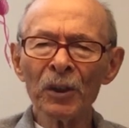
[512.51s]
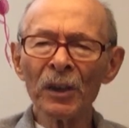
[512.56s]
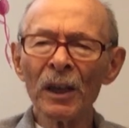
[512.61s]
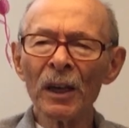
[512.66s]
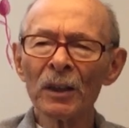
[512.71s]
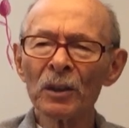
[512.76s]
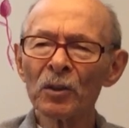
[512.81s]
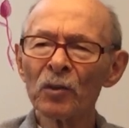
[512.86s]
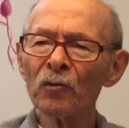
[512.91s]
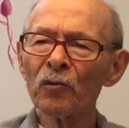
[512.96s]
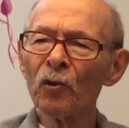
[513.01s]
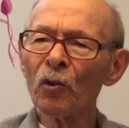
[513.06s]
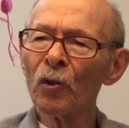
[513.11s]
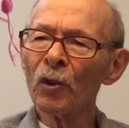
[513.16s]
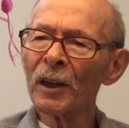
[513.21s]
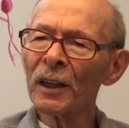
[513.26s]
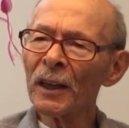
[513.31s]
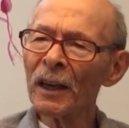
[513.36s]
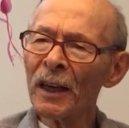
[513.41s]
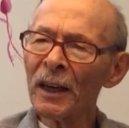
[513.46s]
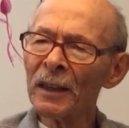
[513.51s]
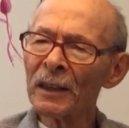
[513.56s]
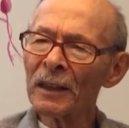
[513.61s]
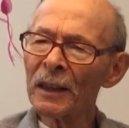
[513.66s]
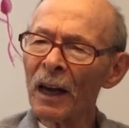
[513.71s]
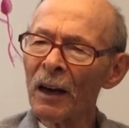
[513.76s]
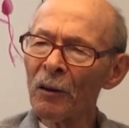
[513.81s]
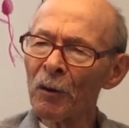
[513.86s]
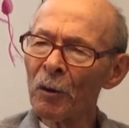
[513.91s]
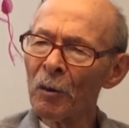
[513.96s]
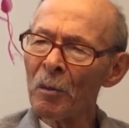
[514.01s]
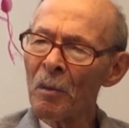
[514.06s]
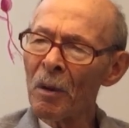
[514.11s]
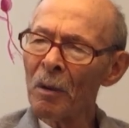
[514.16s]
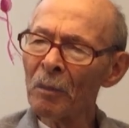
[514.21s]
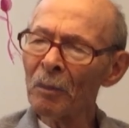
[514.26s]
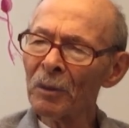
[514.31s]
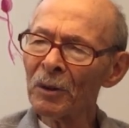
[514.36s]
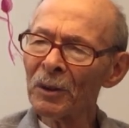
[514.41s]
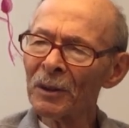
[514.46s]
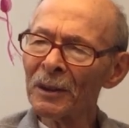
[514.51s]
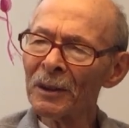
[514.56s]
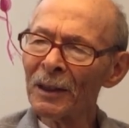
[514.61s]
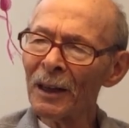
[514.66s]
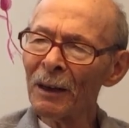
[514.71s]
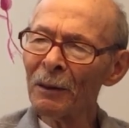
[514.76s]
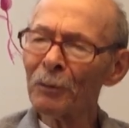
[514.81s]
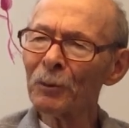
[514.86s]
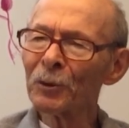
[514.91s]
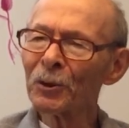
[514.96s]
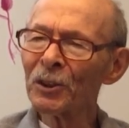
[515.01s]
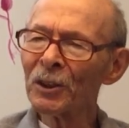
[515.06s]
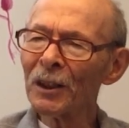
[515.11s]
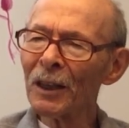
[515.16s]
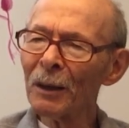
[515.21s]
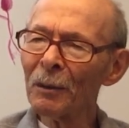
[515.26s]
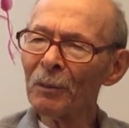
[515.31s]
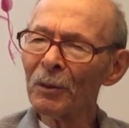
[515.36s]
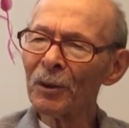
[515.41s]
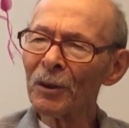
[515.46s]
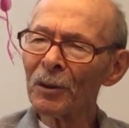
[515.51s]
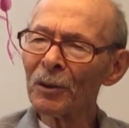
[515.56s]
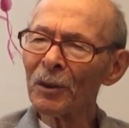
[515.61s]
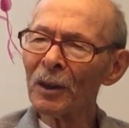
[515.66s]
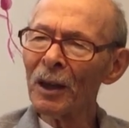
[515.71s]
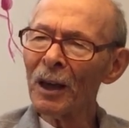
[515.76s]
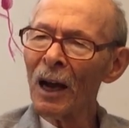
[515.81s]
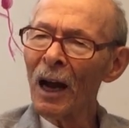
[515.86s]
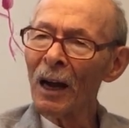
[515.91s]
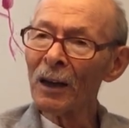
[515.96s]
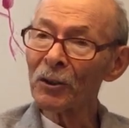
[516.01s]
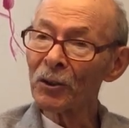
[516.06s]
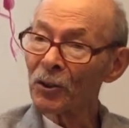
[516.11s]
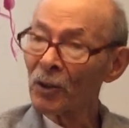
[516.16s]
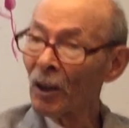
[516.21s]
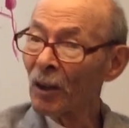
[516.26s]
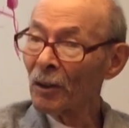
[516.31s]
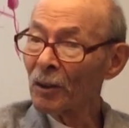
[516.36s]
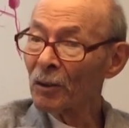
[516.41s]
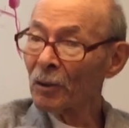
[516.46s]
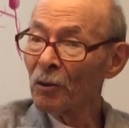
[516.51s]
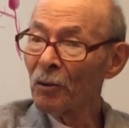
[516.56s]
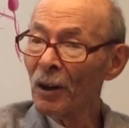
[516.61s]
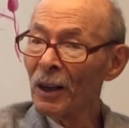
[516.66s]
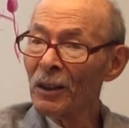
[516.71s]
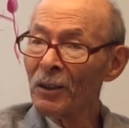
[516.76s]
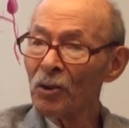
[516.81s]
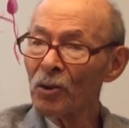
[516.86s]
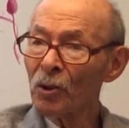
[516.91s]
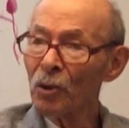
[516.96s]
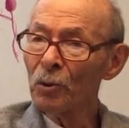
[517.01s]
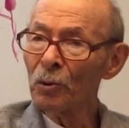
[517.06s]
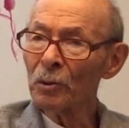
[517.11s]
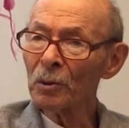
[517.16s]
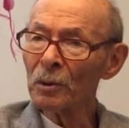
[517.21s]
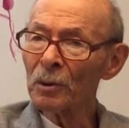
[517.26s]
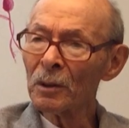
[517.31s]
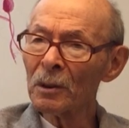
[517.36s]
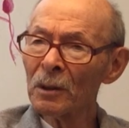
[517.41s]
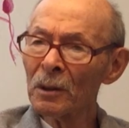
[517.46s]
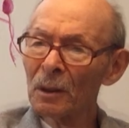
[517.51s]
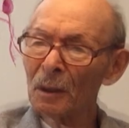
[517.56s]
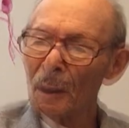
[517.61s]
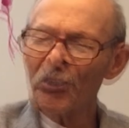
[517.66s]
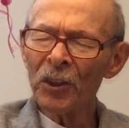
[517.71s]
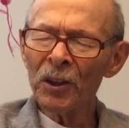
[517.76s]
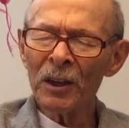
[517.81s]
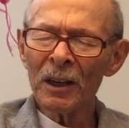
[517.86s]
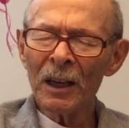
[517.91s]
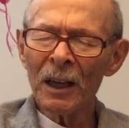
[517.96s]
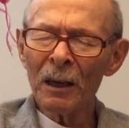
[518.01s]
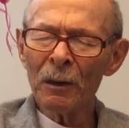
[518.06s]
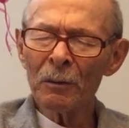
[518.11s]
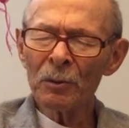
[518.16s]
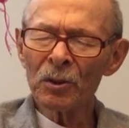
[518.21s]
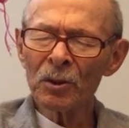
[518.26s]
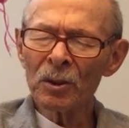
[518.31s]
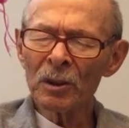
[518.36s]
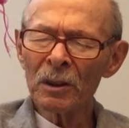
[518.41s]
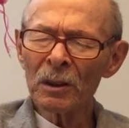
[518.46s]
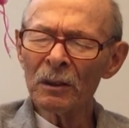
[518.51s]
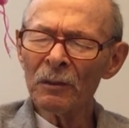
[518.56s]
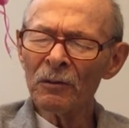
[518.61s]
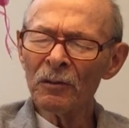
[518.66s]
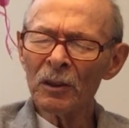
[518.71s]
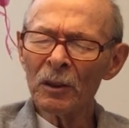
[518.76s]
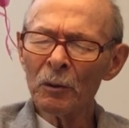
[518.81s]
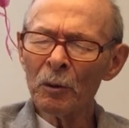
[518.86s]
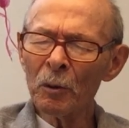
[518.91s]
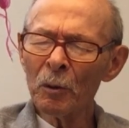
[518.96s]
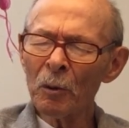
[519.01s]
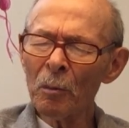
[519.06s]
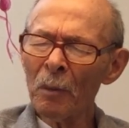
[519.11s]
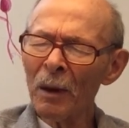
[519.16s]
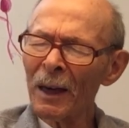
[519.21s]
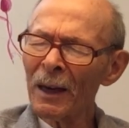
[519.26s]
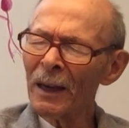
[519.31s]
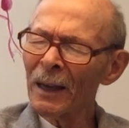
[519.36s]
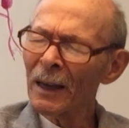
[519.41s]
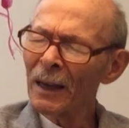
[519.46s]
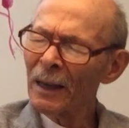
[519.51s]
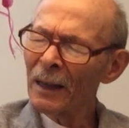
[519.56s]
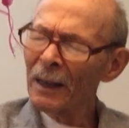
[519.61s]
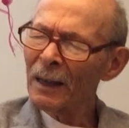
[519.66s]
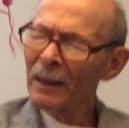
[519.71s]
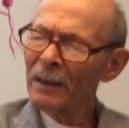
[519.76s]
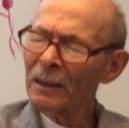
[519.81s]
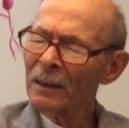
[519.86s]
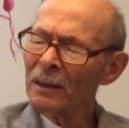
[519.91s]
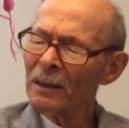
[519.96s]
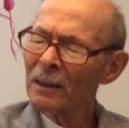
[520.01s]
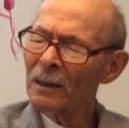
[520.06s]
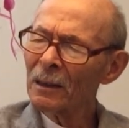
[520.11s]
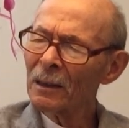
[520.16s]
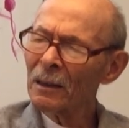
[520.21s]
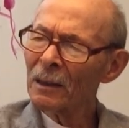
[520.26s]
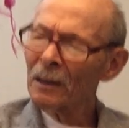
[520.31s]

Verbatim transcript: P S forty-eight, I remember, that was the name of it. I started grade school. I think I was living with my aunt